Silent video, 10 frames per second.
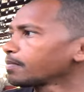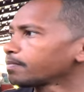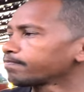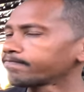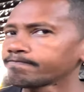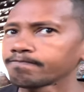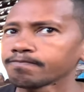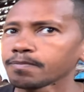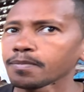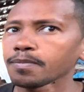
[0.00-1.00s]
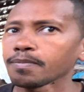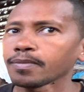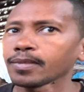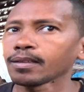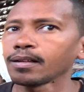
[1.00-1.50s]
This is how they smoke the
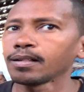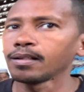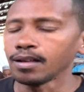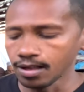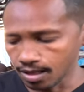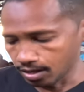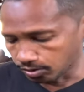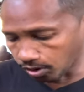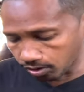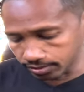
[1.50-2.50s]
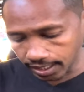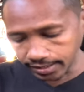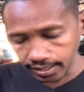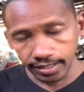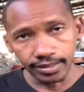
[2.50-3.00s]
bride. So they
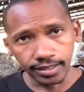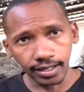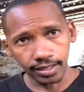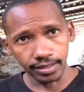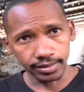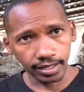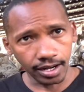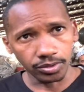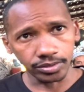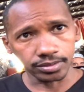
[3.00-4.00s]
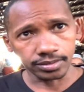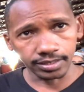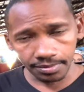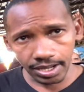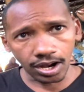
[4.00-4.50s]
dig in the in the ground.
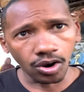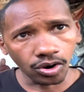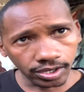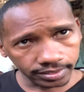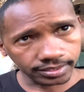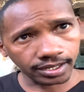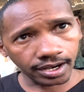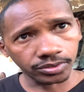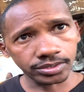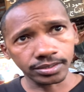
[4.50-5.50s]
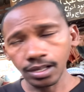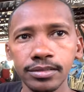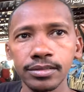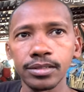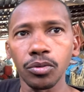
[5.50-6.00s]
They okay. make a hole in the ground.
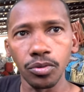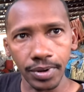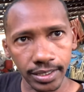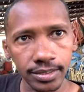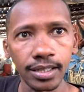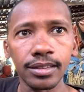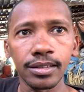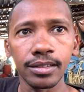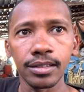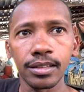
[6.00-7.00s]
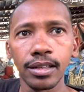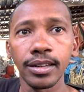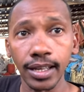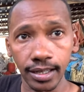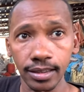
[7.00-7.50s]
The woman sit
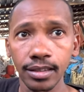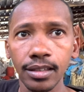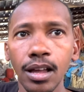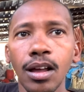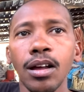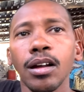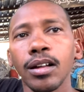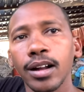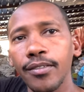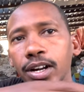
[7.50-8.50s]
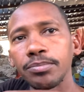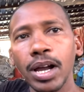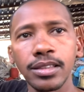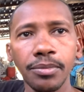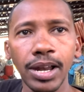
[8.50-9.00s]
naked, covered by
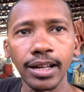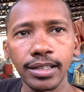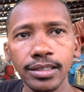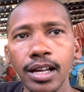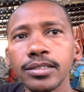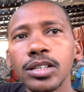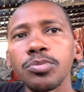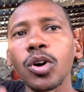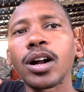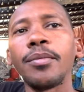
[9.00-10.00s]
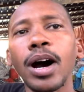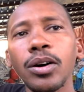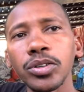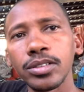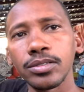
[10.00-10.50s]
the blanket, and the smoke come
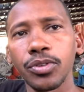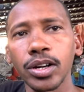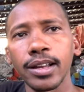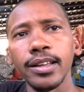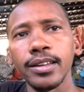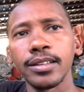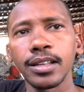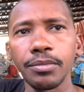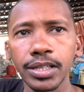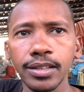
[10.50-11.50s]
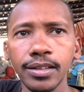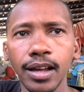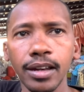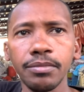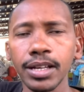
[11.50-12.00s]
out for cleaning the body
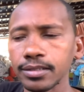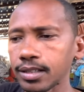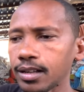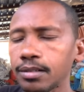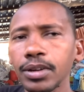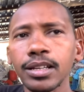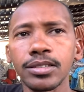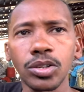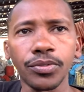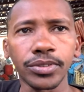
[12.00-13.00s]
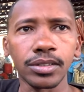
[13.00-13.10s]
and make the make it soft.